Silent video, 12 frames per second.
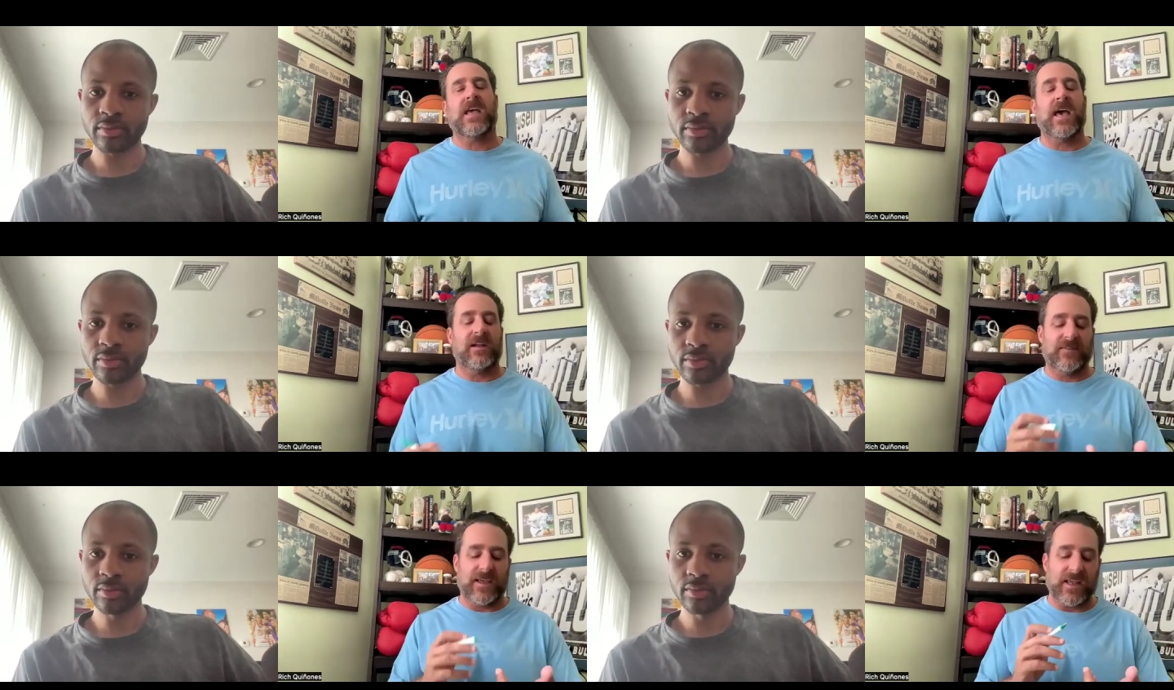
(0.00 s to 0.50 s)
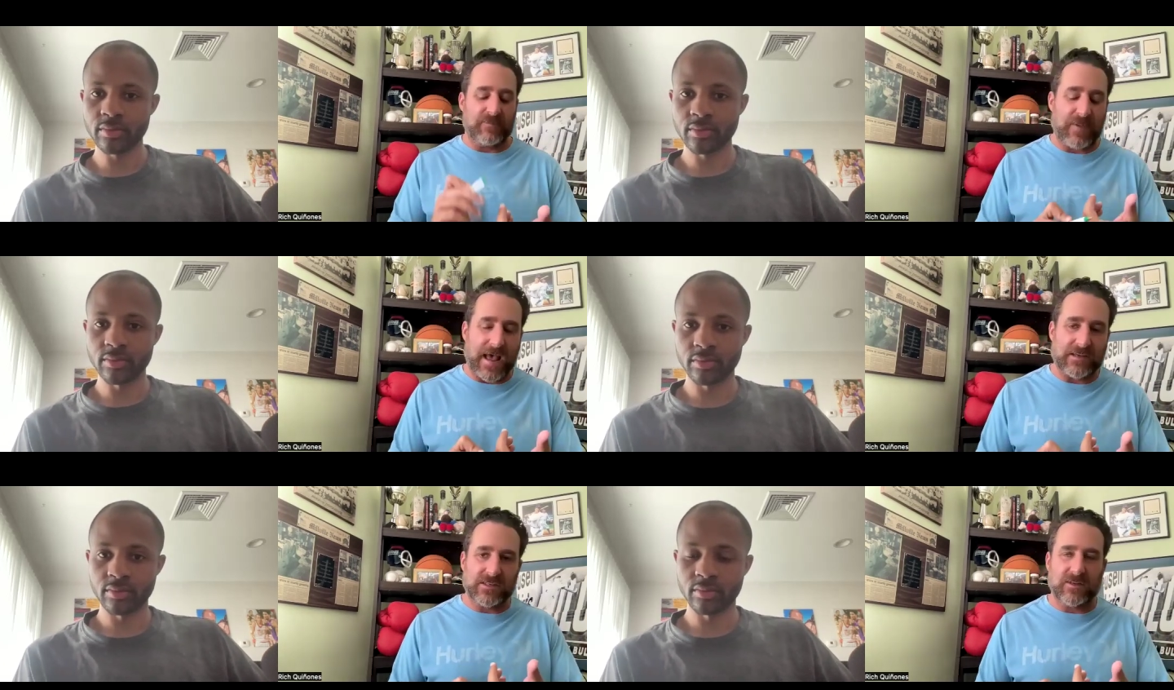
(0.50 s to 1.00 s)
Speaker 1: If they get
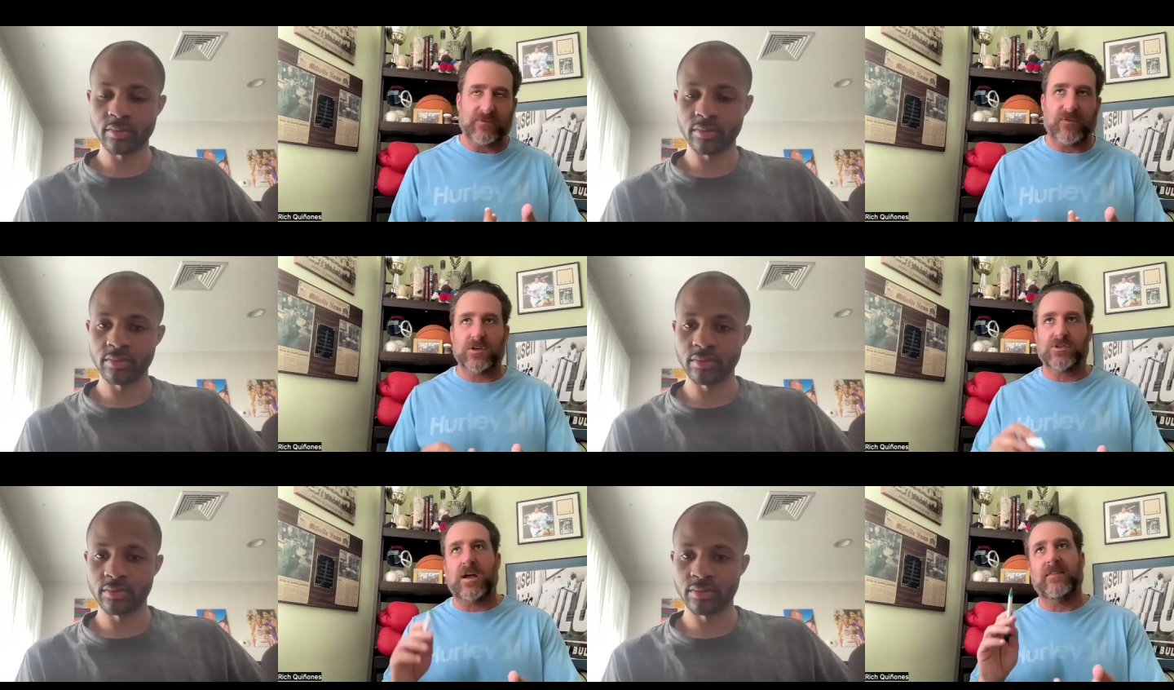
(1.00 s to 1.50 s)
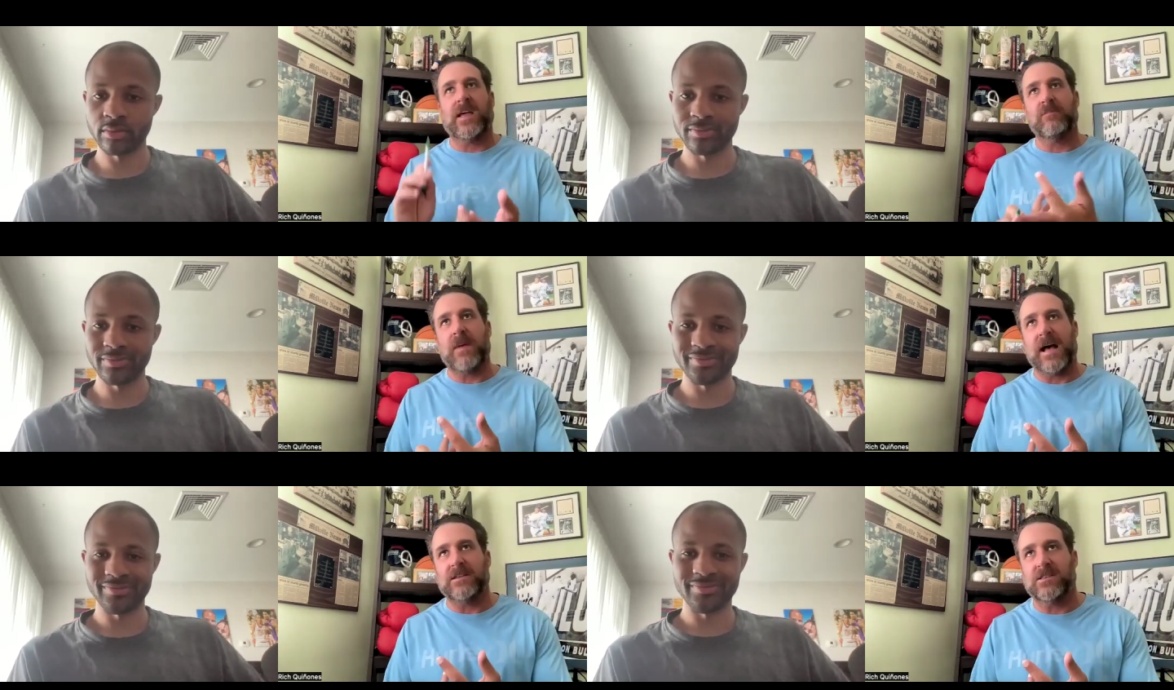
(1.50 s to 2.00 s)
bounced in the first round, they get
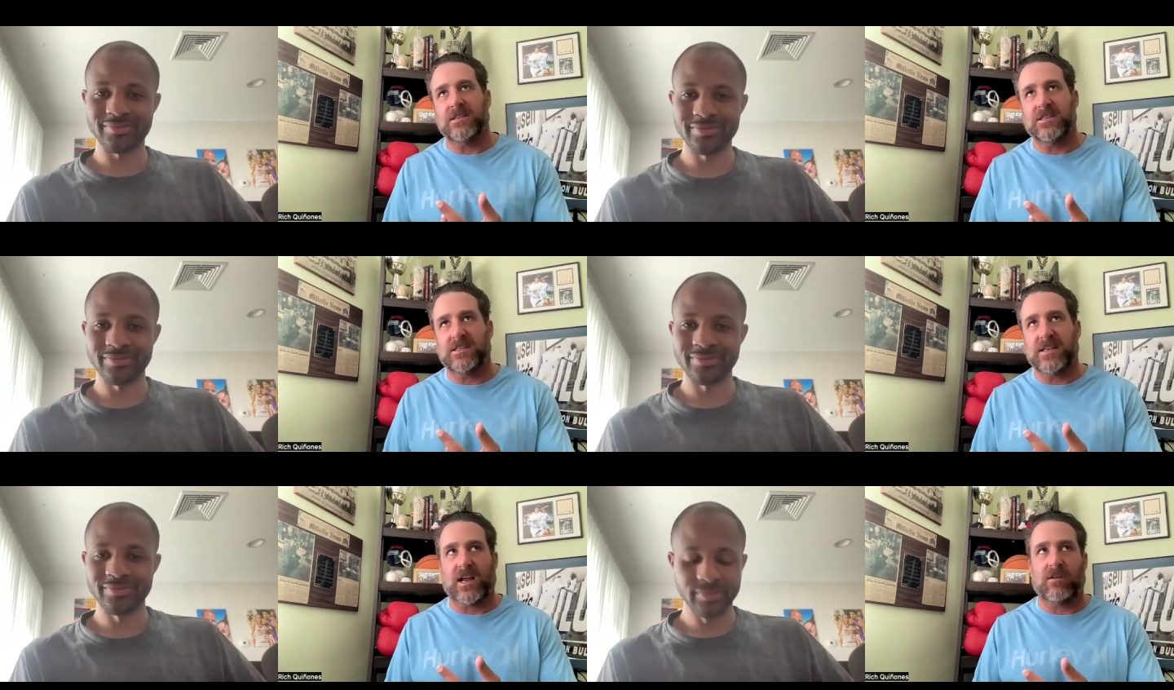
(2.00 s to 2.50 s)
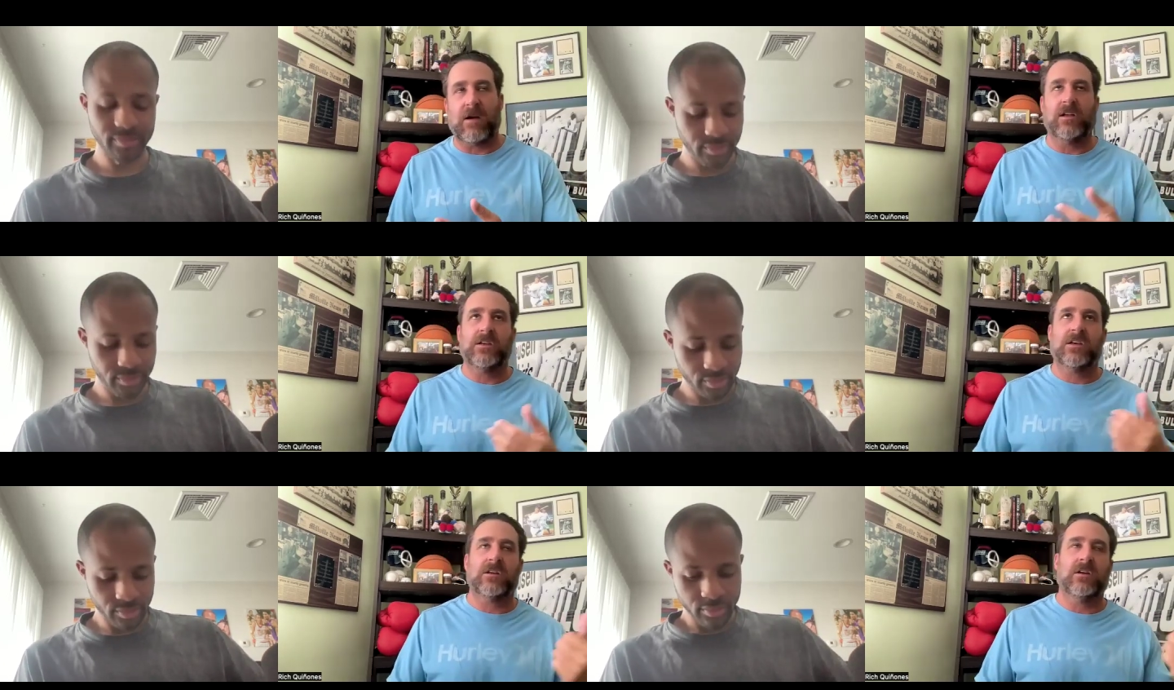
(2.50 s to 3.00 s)
bounced in the second round, you're
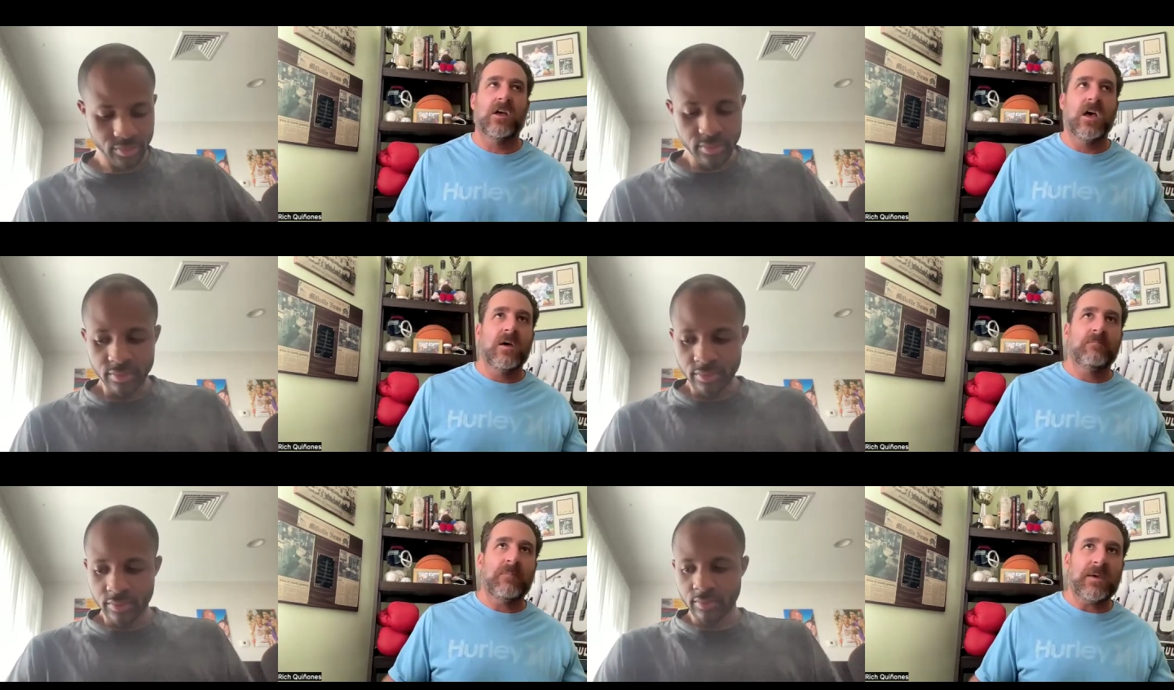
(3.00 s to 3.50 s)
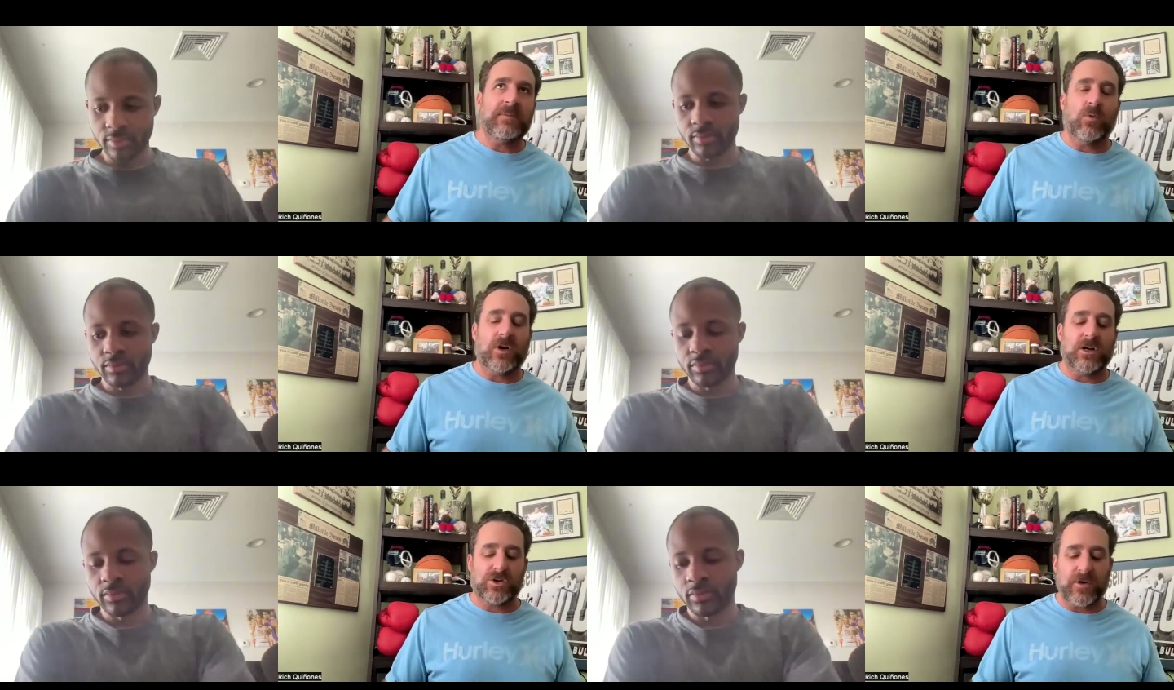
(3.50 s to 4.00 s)
going to maybe want to
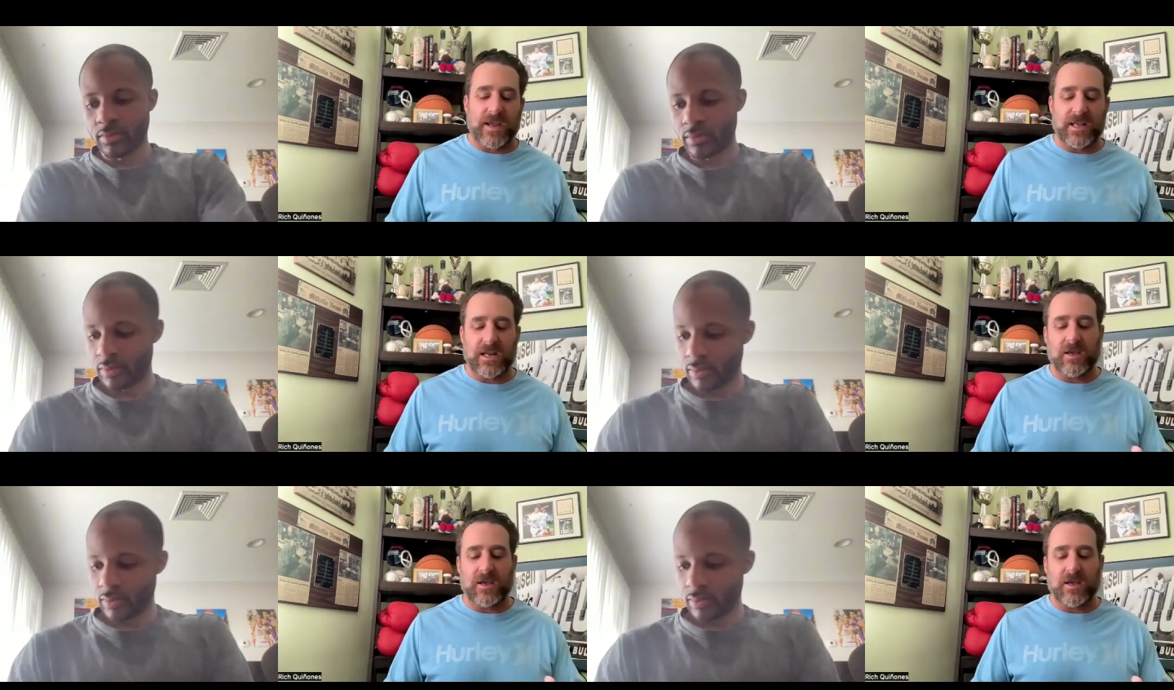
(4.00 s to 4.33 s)
trade him.